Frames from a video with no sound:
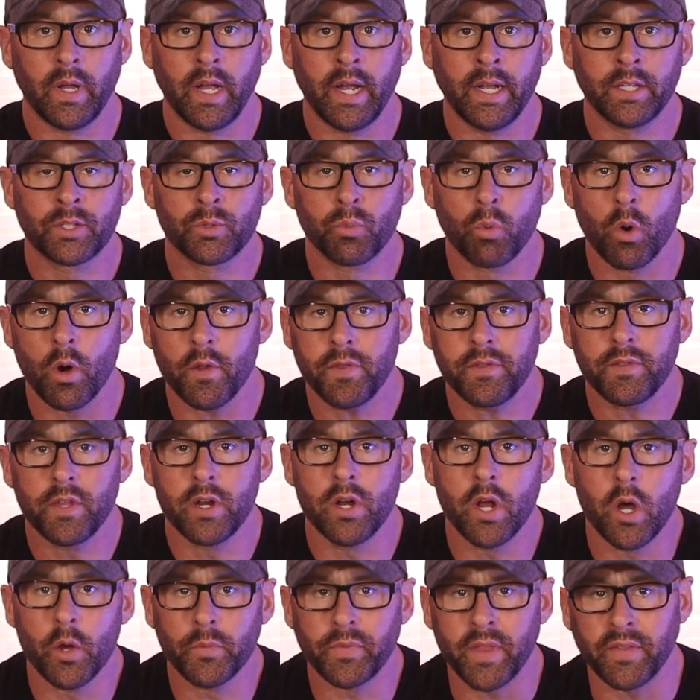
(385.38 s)
It's worth to
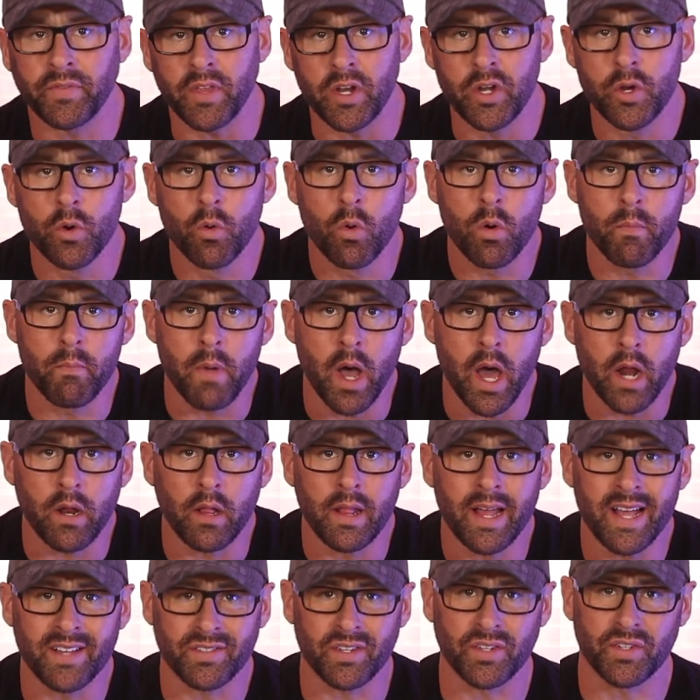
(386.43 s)
note that the newer model
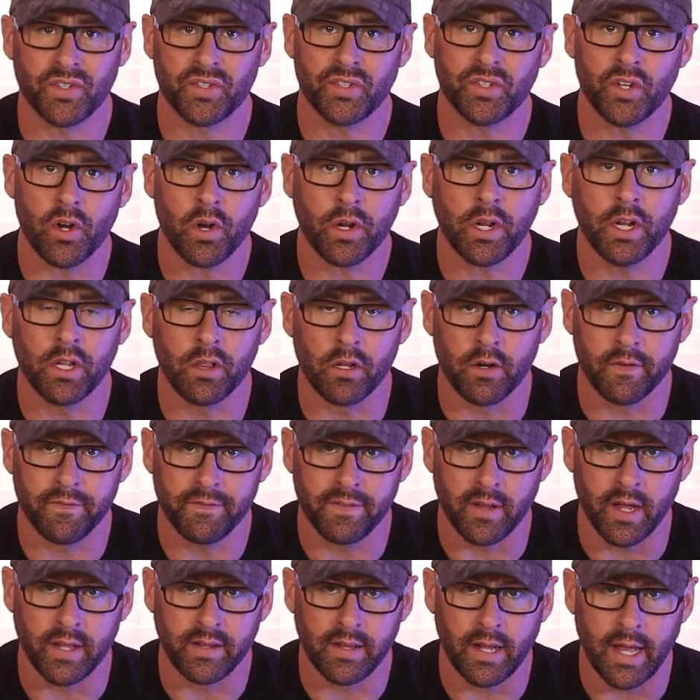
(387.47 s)
has a circular
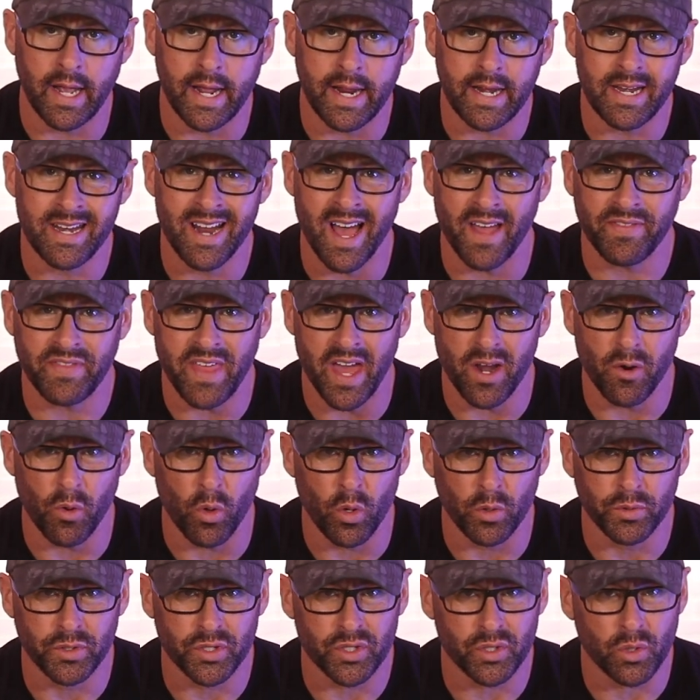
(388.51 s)
floodlight, not that
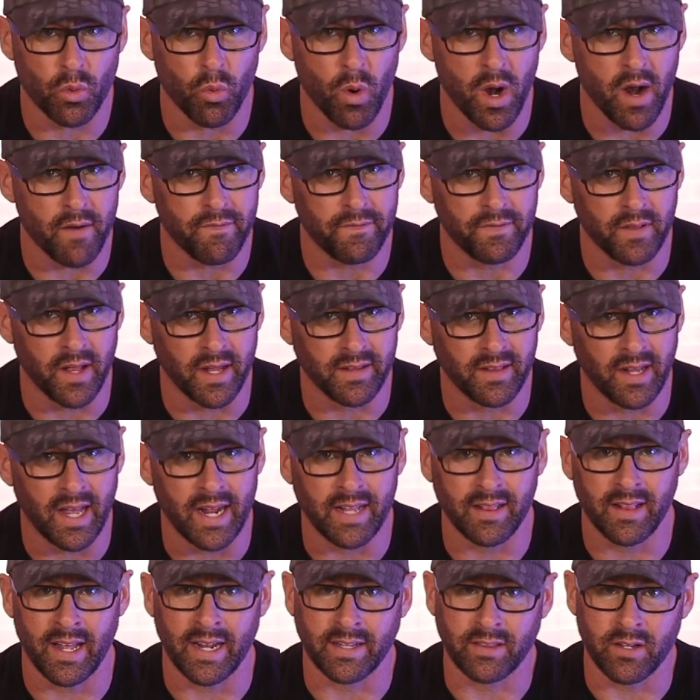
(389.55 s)
old square
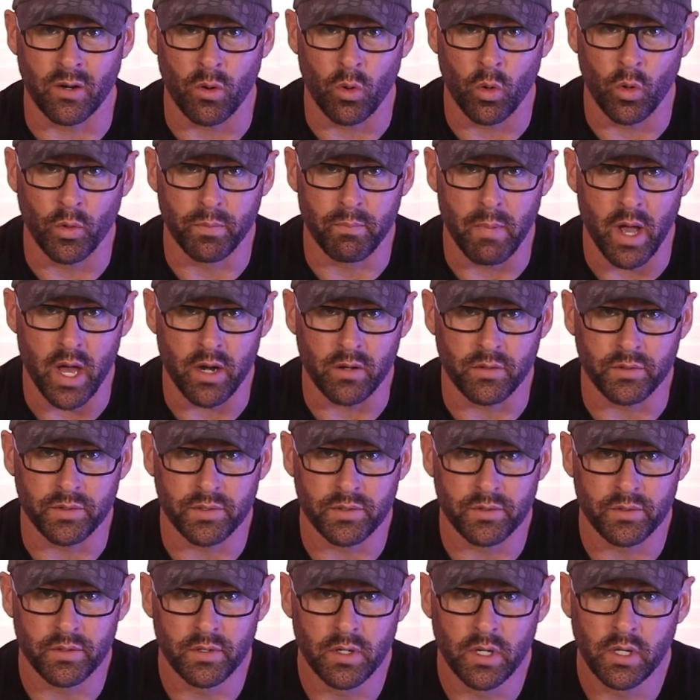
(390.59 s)
floodlight like their old
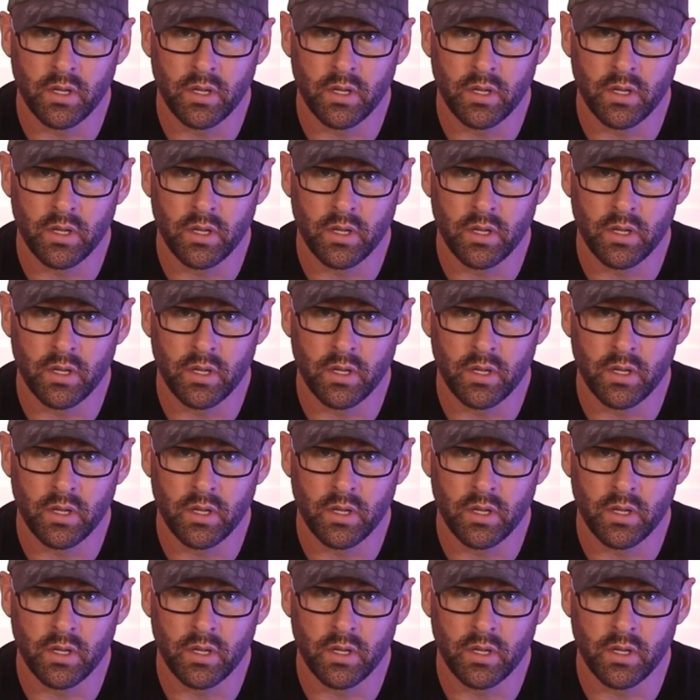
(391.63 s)
models.